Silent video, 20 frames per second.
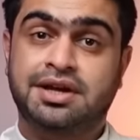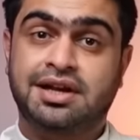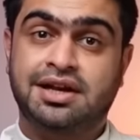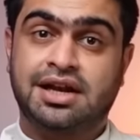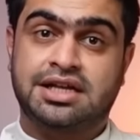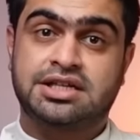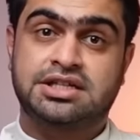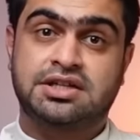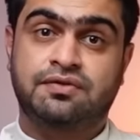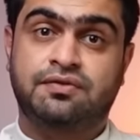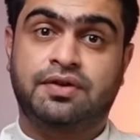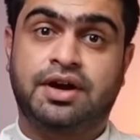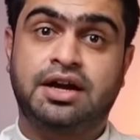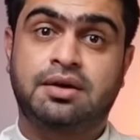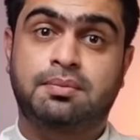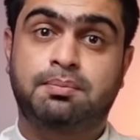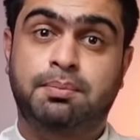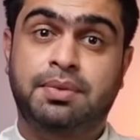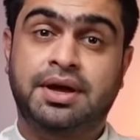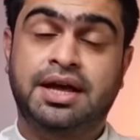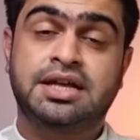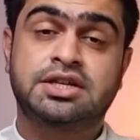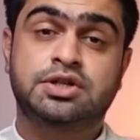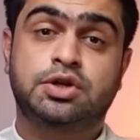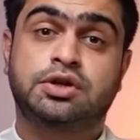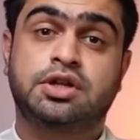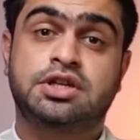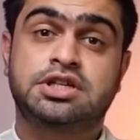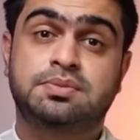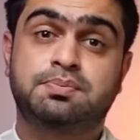be classified based
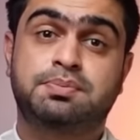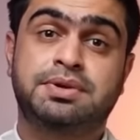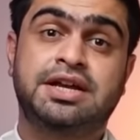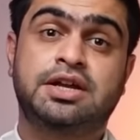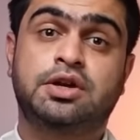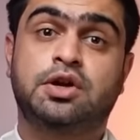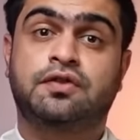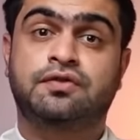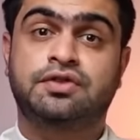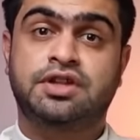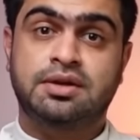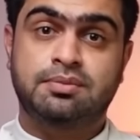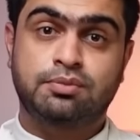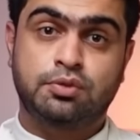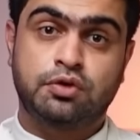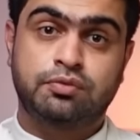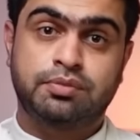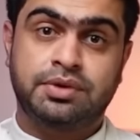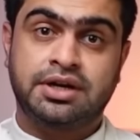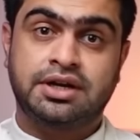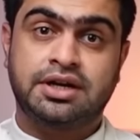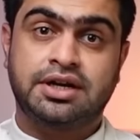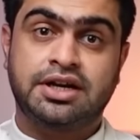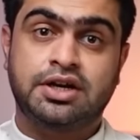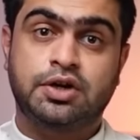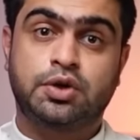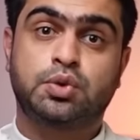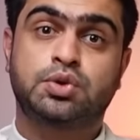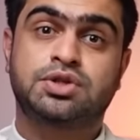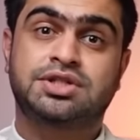on the speed of their movement
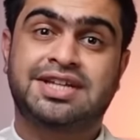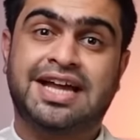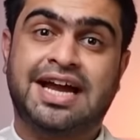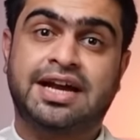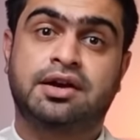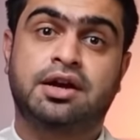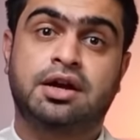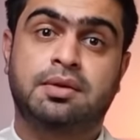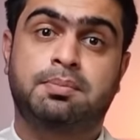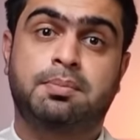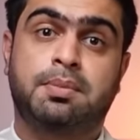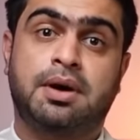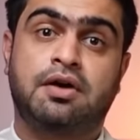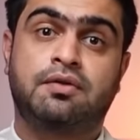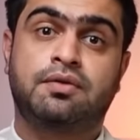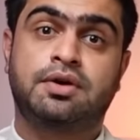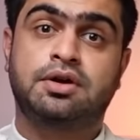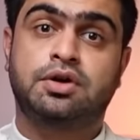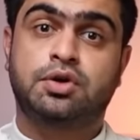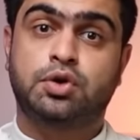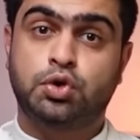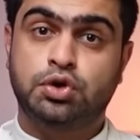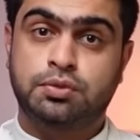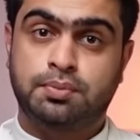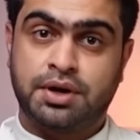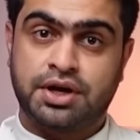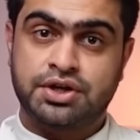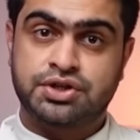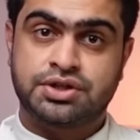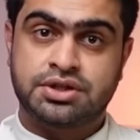into standard power
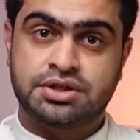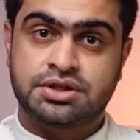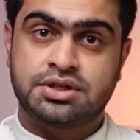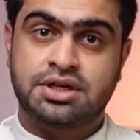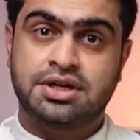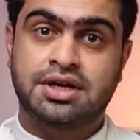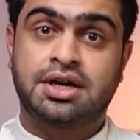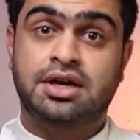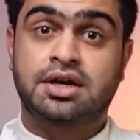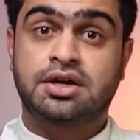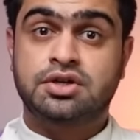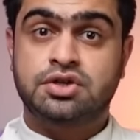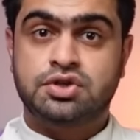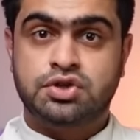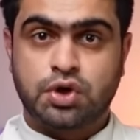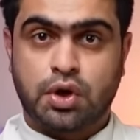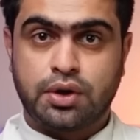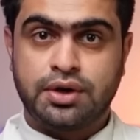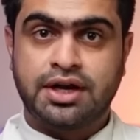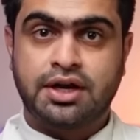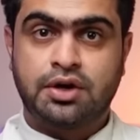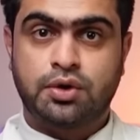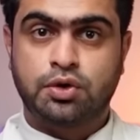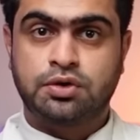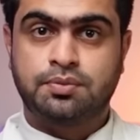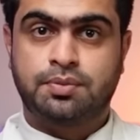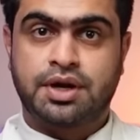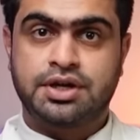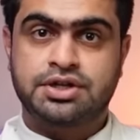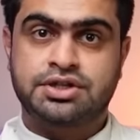toothbrushes, sonic
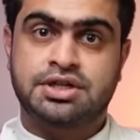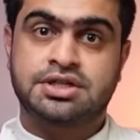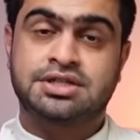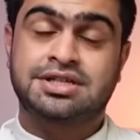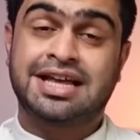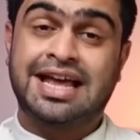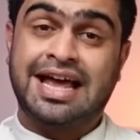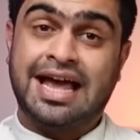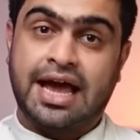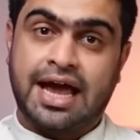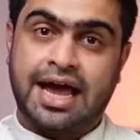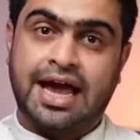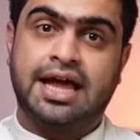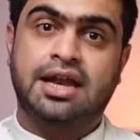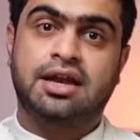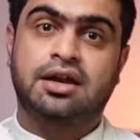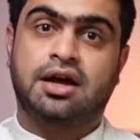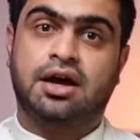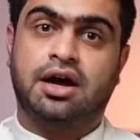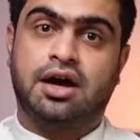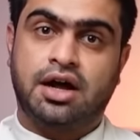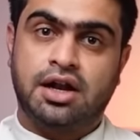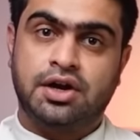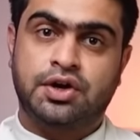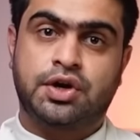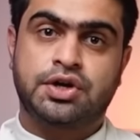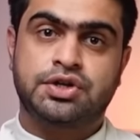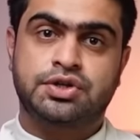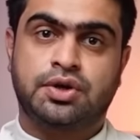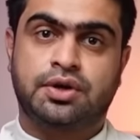toothbrushes, and
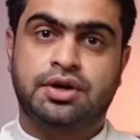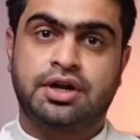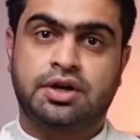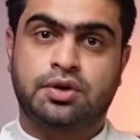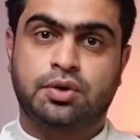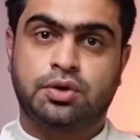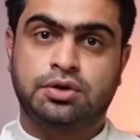ultrasonic